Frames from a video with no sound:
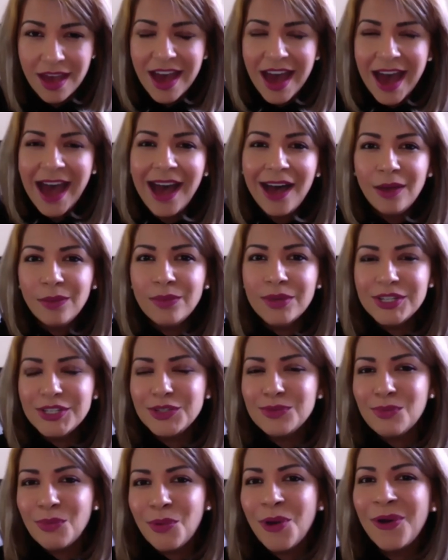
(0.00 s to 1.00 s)
How
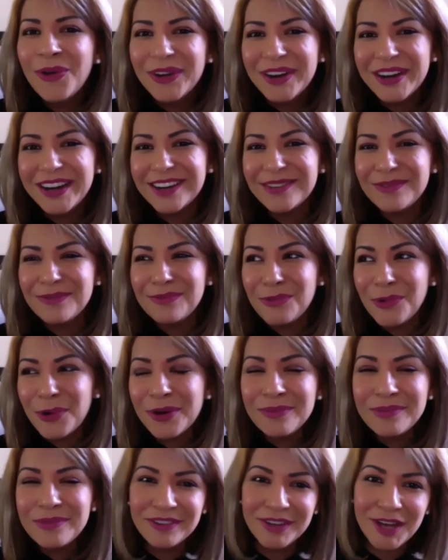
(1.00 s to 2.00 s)
much more
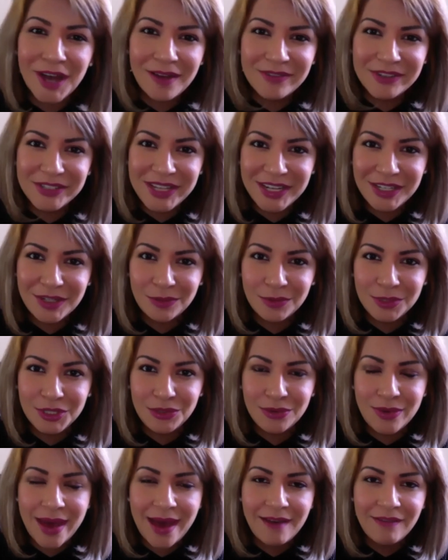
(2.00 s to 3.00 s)
warm of a conversation would
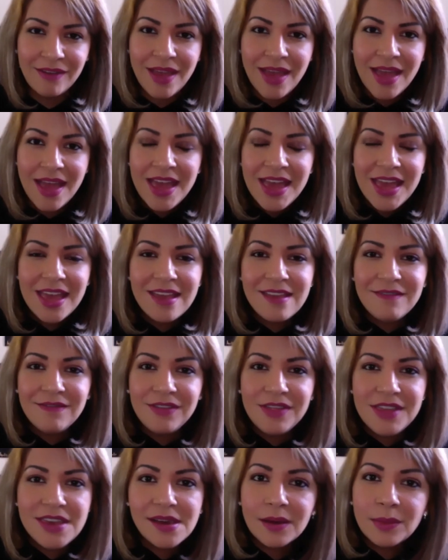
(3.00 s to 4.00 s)
you have if
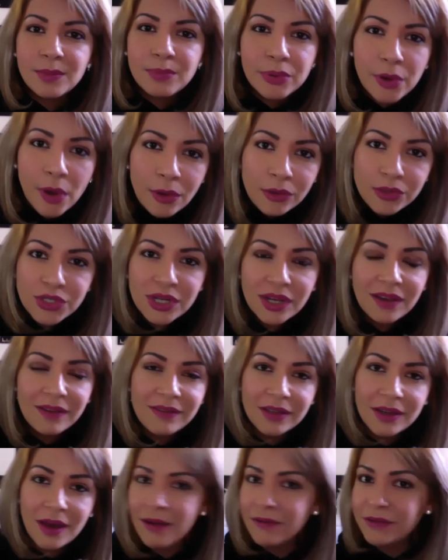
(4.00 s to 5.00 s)
the approach of
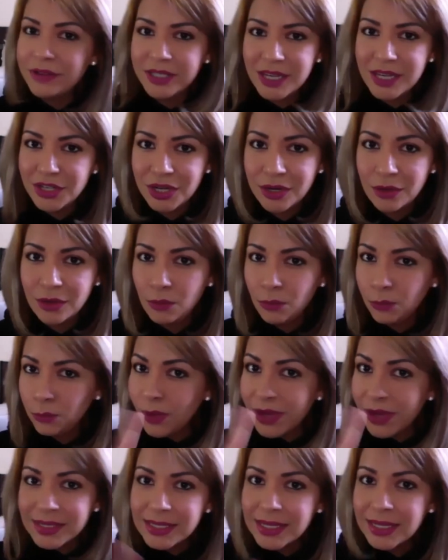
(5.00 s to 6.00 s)
the conversation
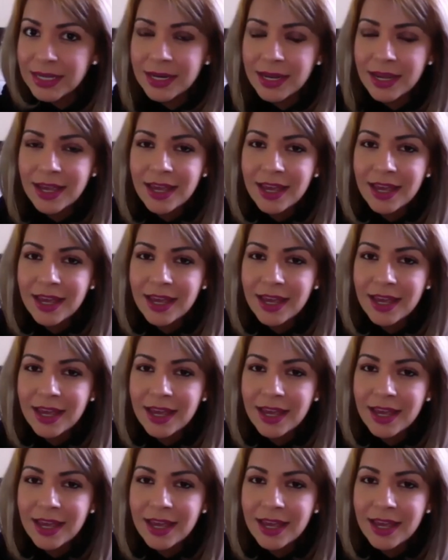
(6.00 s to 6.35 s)
wasn't,